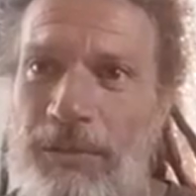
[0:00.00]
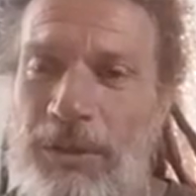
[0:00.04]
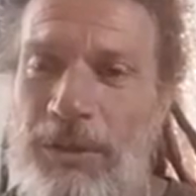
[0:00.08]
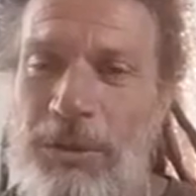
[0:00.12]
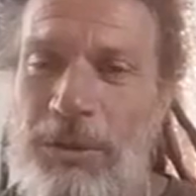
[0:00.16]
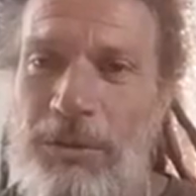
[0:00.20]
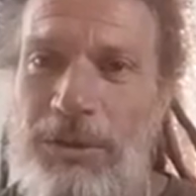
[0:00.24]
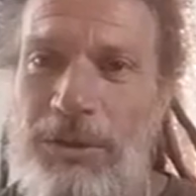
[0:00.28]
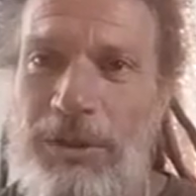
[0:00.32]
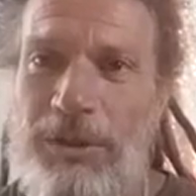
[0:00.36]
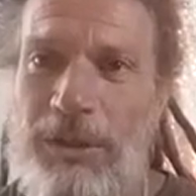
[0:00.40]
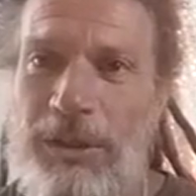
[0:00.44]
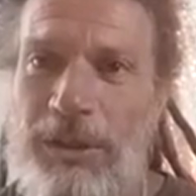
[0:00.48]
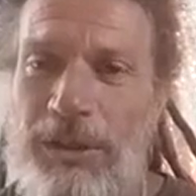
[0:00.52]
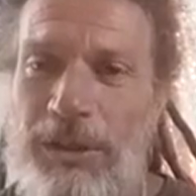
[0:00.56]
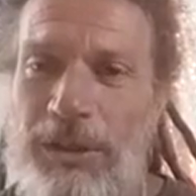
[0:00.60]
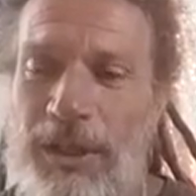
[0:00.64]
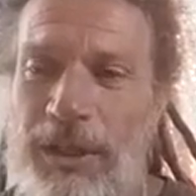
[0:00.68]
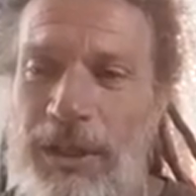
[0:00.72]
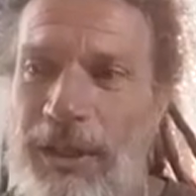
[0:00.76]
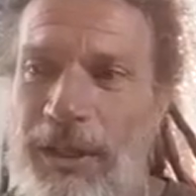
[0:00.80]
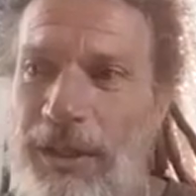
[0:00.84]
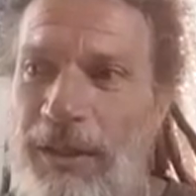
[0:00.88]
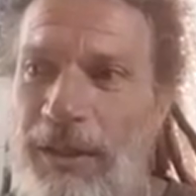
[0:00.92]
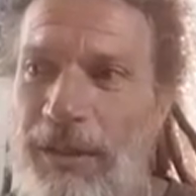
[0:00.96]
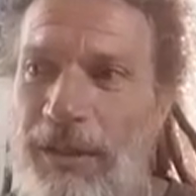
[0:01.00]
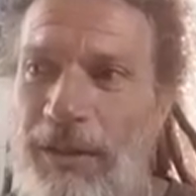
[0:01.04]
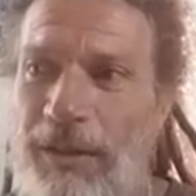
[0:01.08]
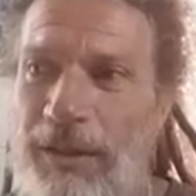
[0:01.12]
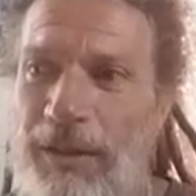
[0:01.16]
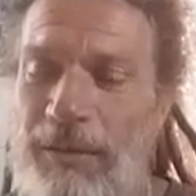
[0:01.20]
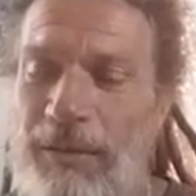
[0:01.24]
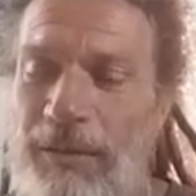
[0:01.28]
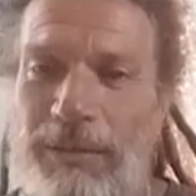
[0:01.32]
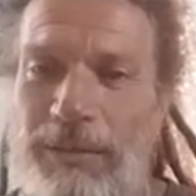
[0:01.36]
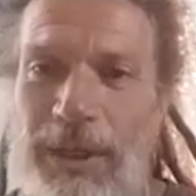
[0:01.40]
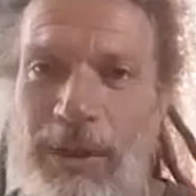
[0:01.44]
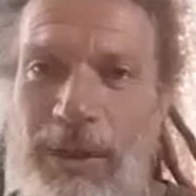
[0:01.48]
she was just like
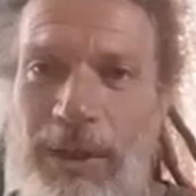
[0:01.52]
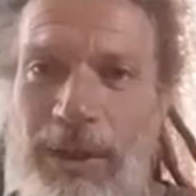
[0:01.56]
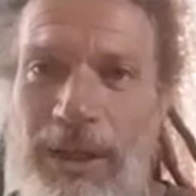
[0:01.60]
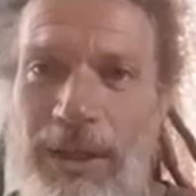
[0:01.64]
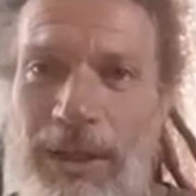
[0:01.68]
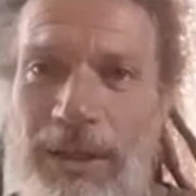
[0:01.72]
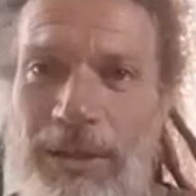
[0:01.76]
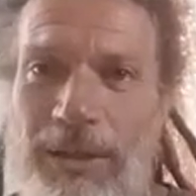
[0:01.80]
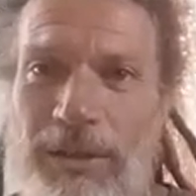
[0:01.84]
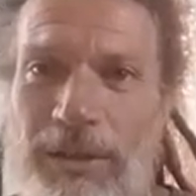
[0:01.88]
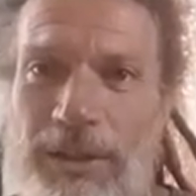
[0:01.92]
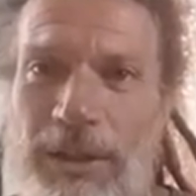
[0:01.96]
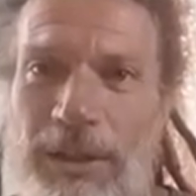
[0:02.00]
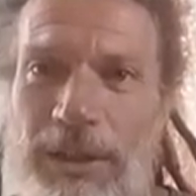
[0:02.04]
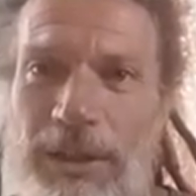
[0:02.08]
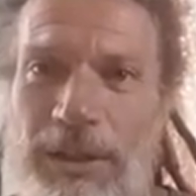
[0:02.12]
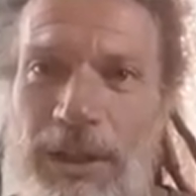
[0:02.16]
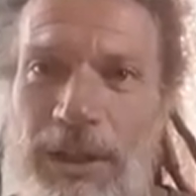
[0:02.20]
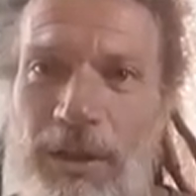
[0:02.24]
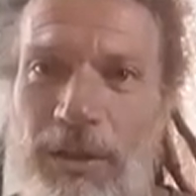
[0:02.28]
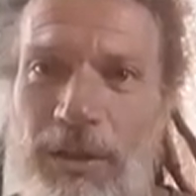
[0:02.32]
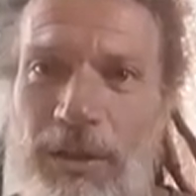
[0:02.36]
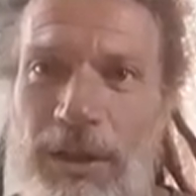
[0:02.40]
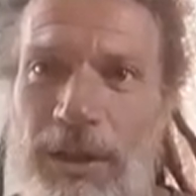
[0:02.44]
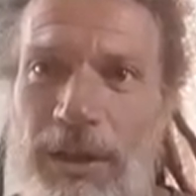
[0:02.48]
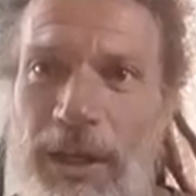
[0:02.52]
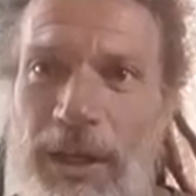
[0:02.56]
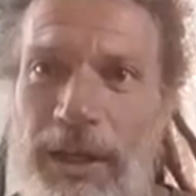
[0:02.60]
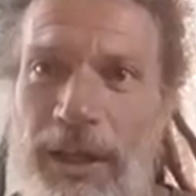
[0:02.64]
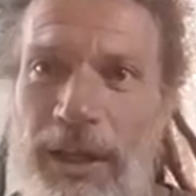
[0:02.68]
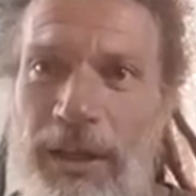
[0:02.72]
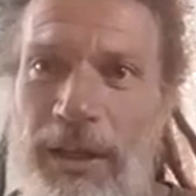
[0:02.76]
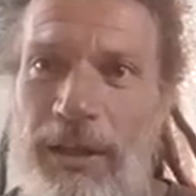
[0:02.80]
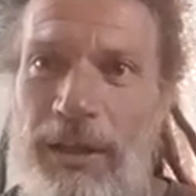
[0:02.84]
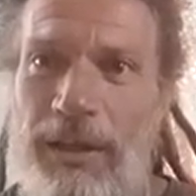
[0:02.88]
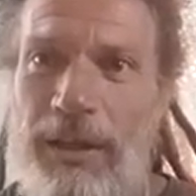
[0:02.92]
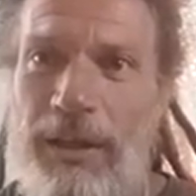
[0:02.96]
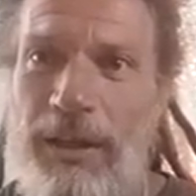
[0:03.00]
she sounded
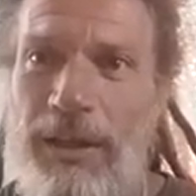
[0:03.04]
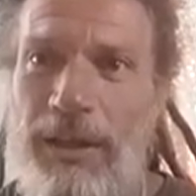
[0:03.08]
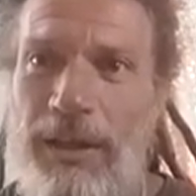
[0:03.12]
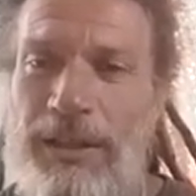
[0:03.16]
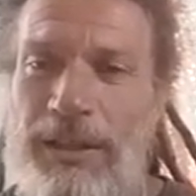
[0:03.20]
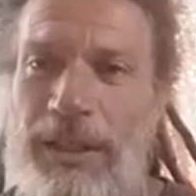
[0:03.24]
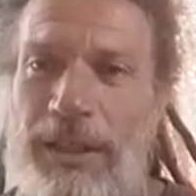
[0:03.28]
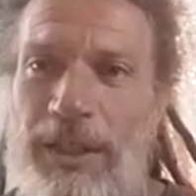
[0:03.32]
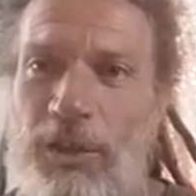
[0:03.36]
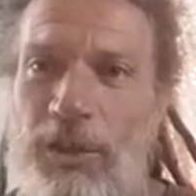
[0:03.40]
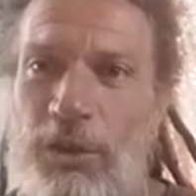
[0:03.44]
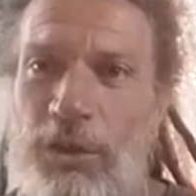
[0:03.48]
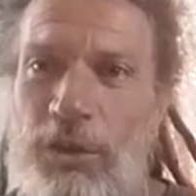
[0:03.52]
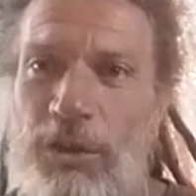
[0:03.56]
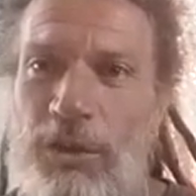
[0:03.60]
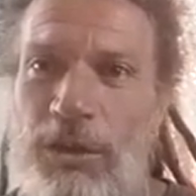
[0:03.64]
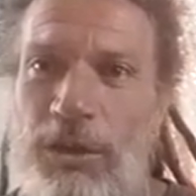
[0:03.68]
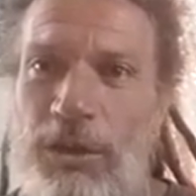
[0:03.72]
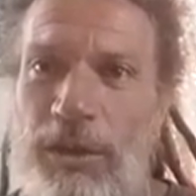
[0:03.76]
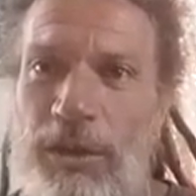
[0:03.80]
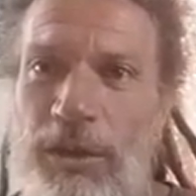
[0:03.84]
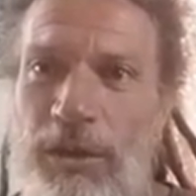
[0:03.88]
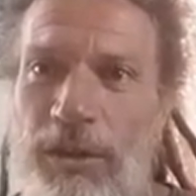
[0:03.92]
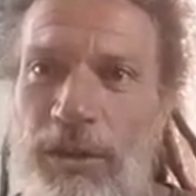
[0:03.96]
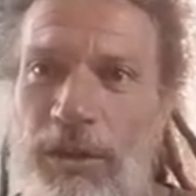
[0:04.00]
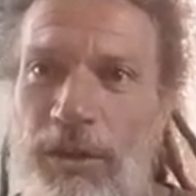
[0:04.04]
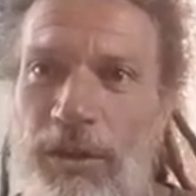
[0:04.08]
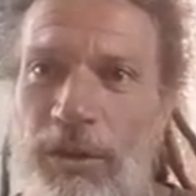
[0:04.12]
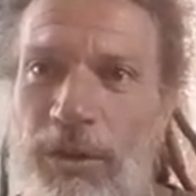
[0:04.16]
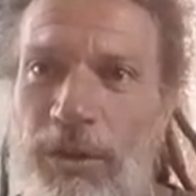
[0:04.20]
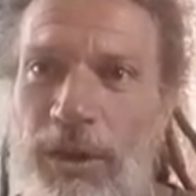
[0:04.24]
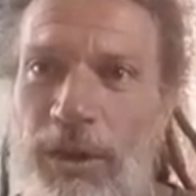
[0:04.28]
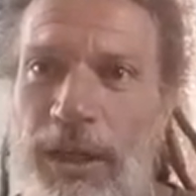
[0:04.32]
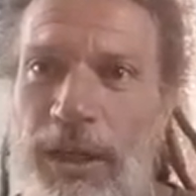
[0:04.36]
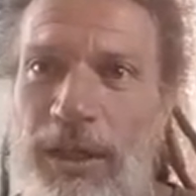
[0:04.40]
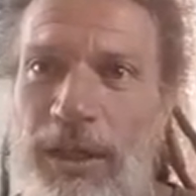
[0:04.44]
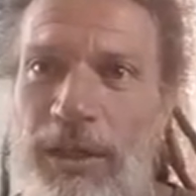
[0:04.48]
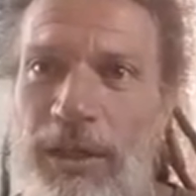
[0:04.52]
like a teacher who
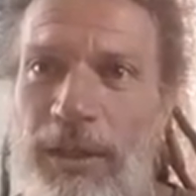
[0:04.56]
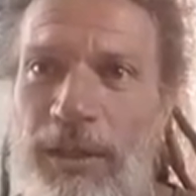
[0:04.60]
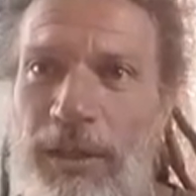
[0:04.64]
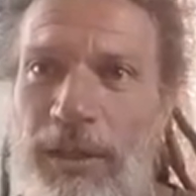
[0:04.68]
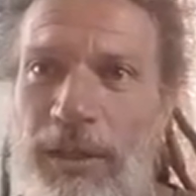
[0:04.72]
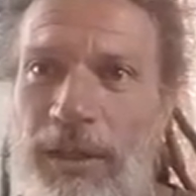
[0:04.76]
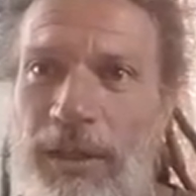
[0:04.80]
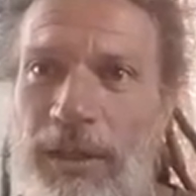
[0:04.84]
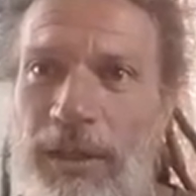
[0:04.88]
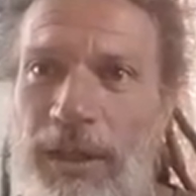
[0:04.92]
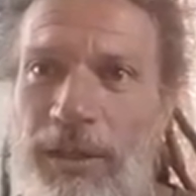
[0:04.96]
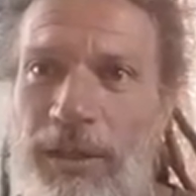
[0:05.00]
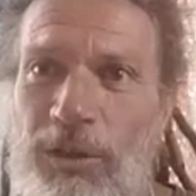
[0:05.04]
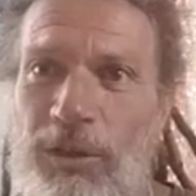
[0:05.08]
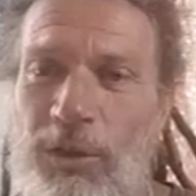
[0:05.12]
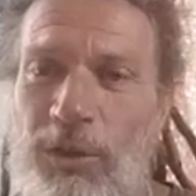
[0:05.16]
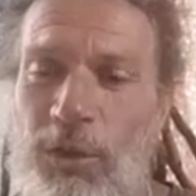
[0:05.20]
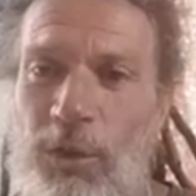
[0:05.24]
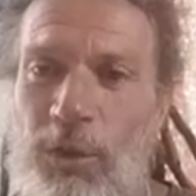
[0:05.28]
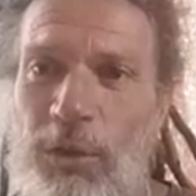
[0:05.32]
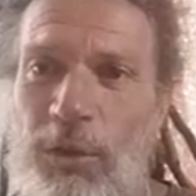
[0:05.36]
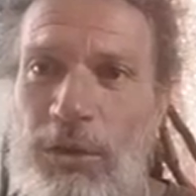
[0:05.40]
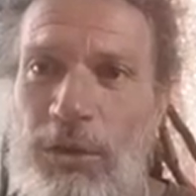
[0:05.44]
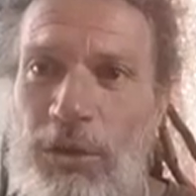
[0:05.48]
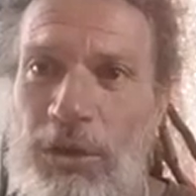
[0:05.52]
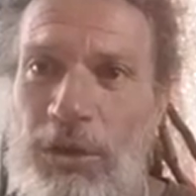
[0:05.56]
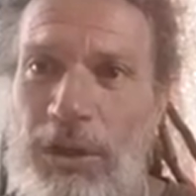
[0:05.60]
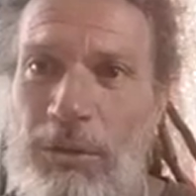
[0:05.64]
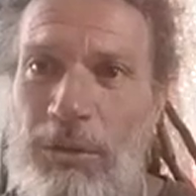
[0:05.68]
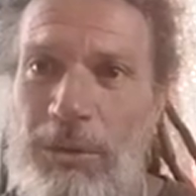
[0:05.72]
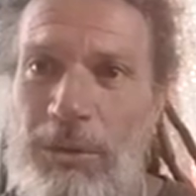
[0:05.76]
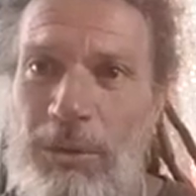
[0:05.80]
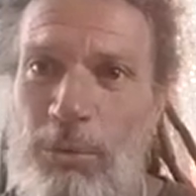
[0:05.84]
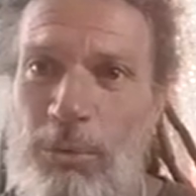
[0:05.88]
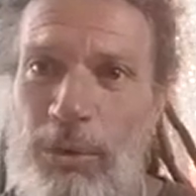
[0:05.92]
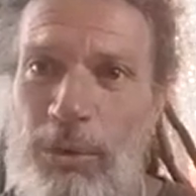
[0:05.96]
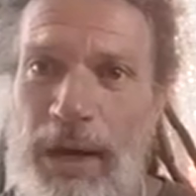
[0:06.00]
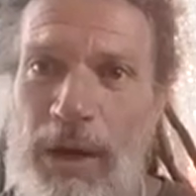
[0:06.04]
had a student she
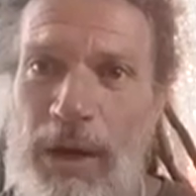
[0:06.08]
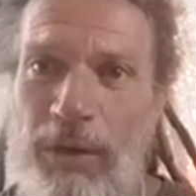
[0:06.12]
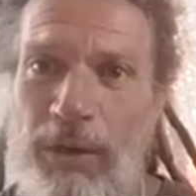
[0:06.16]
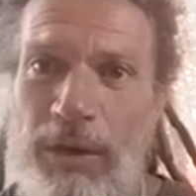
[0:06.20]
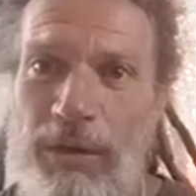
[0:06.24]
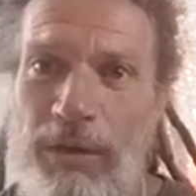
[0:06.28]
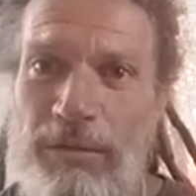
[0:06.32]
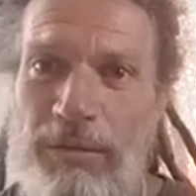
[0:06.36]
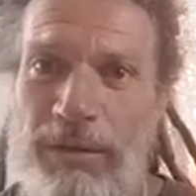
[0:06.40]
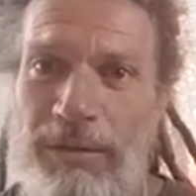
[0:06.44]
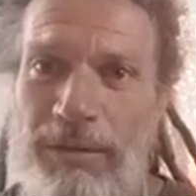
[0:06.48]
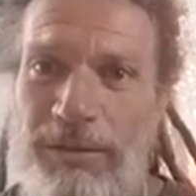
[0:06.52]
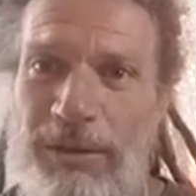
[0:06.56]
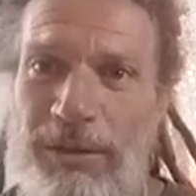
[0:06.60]
was proud of.